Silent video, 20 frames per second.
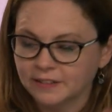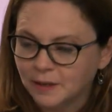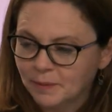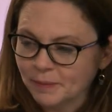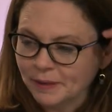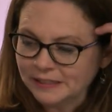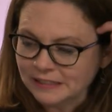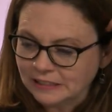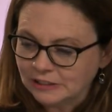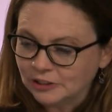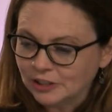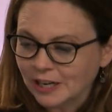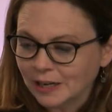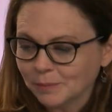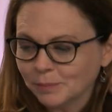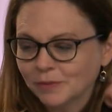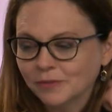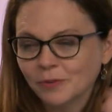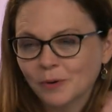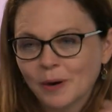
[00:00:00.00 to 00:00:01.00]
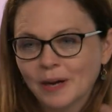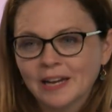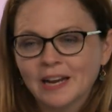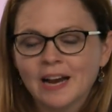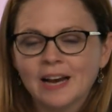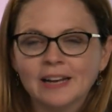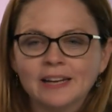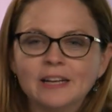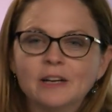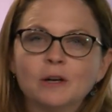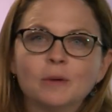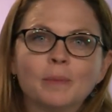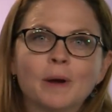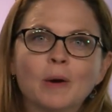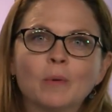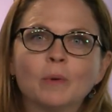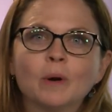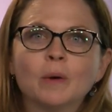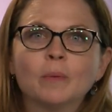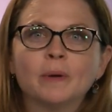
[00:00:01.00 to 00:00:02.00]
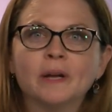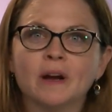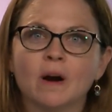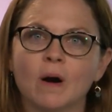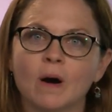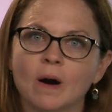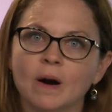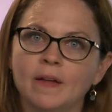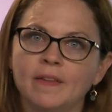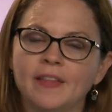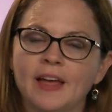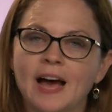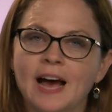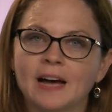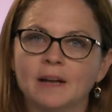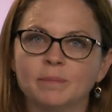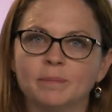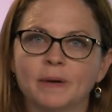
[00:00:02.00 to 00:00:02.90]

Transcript: I meant to check before I got here about where we are on that,